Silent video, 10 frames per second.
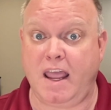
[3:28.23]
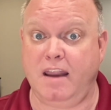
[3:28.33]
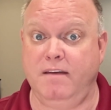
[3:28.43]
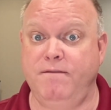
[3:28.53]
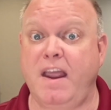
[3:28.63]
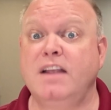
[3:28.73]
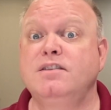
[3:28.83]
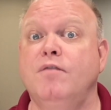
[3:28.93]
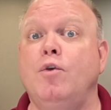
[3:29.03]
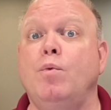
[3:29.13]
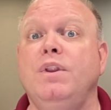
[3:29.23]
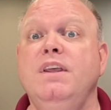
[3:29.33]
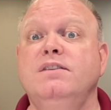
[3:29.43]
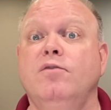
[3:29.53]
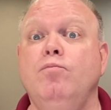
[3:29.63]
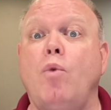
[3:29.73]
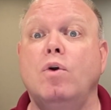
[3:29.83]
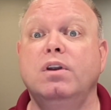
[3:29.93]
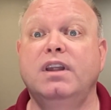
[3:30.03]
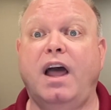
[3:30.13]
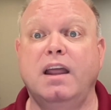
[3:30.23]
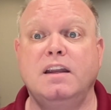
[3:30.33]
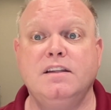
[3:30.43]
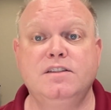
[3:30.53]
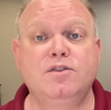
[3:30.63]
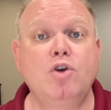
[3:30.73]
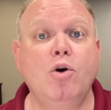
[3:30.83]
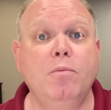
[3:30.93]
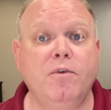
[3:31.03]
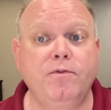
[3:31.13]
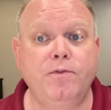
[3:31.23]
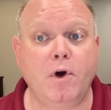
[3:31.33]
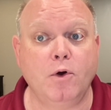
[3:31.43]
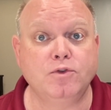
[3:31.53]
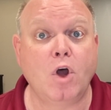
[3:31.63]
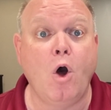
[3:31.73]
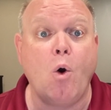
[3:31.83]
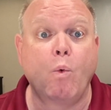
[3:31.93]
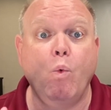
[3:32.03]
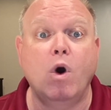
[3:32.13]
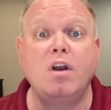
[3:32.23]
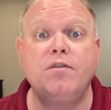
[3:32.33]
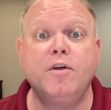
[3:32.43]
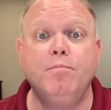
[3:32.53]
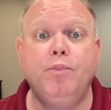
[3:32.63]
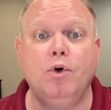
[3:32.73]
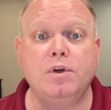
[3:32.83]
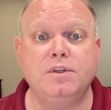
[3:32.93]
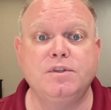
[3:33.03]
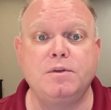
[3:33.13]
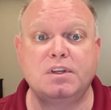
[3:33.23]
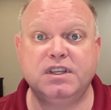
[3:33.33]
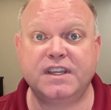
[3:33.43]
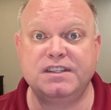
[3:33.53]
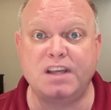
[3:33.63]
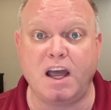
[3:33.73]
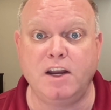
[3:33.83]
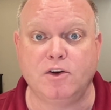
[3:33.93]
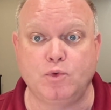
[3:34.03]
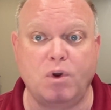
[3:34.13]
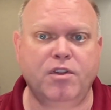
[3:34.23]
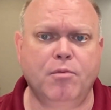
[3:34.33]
advance of the release of Mordenkainen's Tome of Foes, one of the designers of